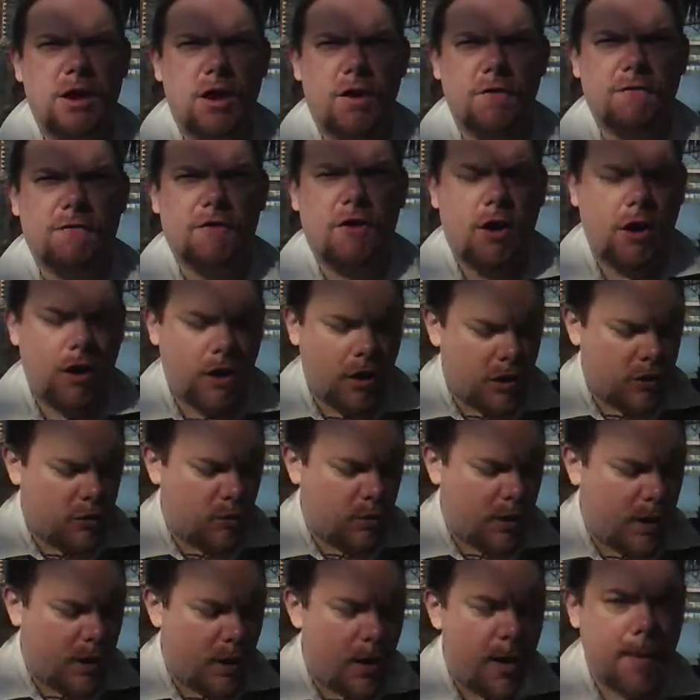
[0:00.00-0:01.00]
bit of
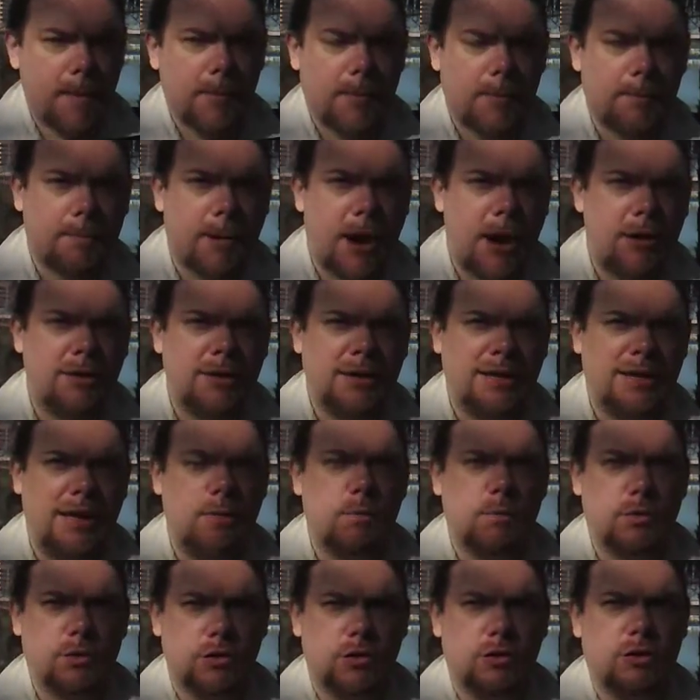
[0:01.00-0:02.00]
hardware.
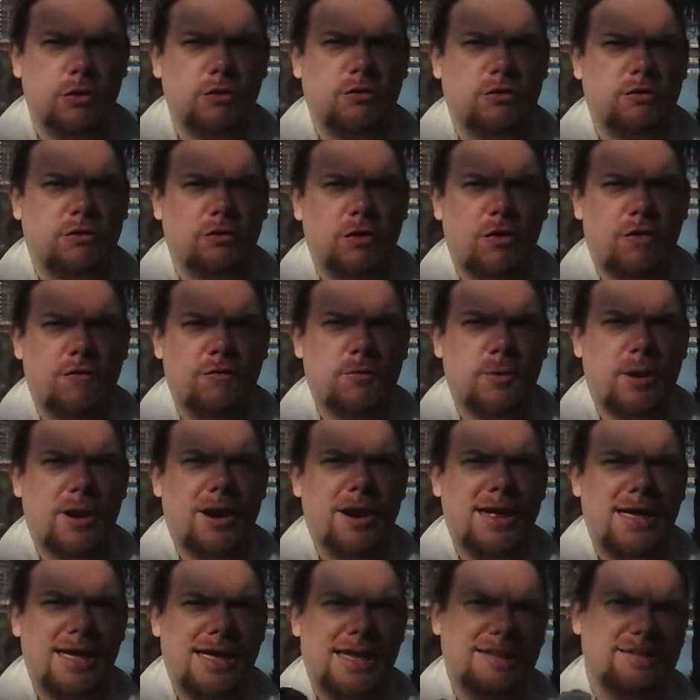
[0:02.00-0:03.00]
Marrying it with good
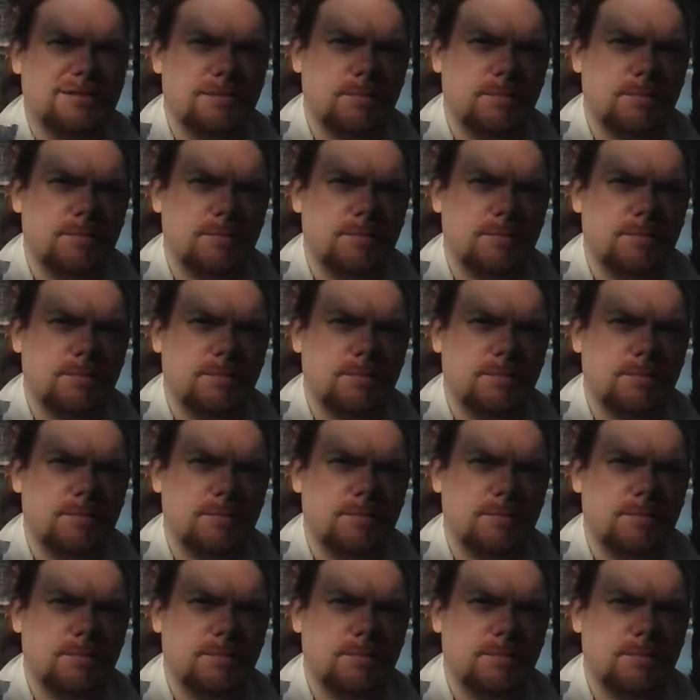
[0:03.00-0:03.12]
software